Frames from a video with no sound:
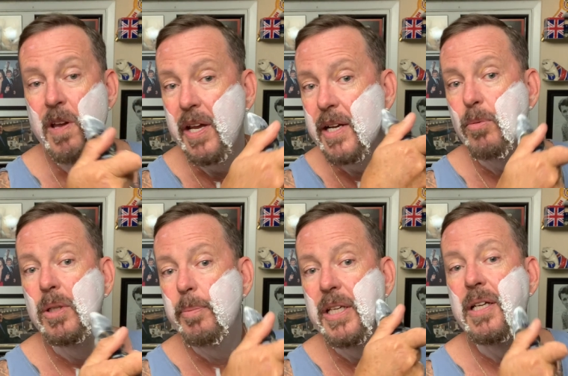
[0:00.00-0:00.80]
And I
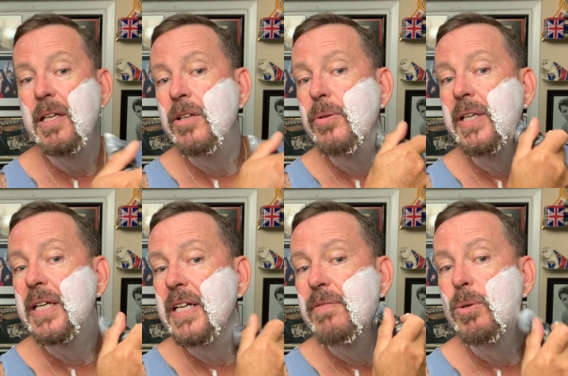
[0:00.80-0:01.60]
will be doing
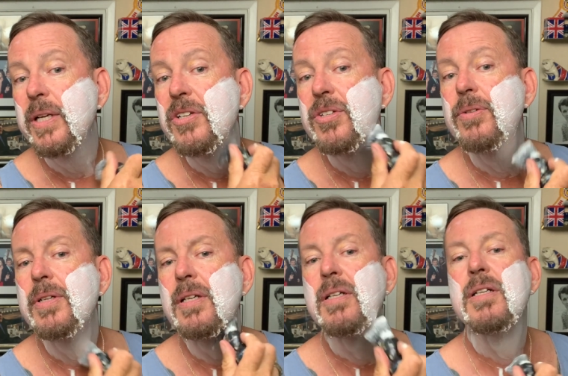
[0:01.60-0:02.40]
a giveaway
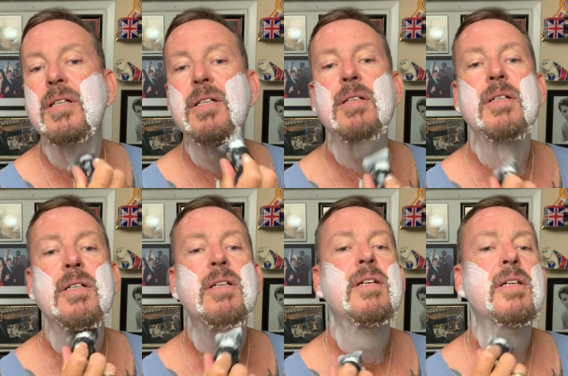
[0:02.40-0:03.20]
soon.
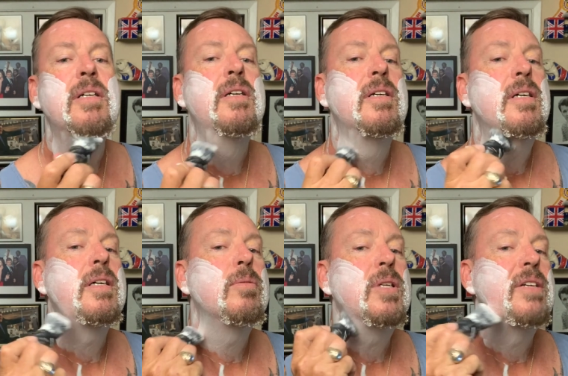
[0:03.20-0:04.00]

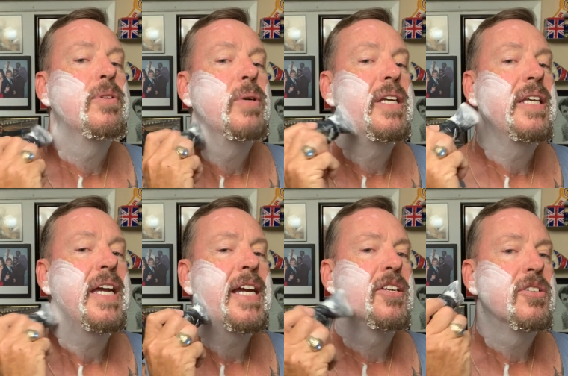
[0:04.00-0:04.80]
I will give away
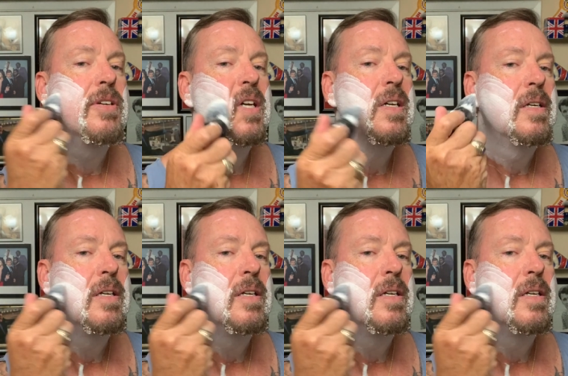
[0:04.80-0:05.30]
the extra